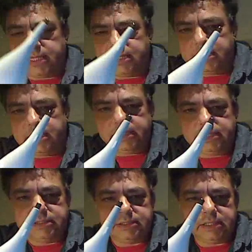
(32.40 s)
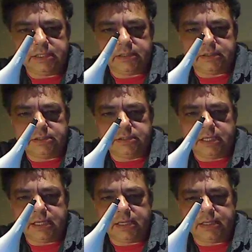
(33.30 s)
that there is the little
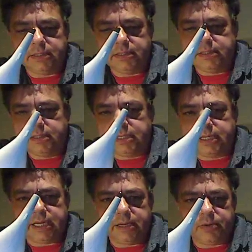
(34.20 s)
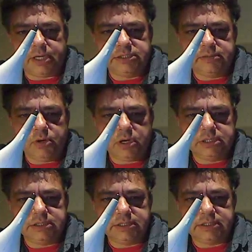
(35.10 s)
calibration block.
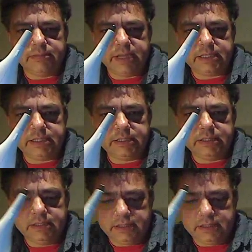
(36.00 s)
It's just a magnet.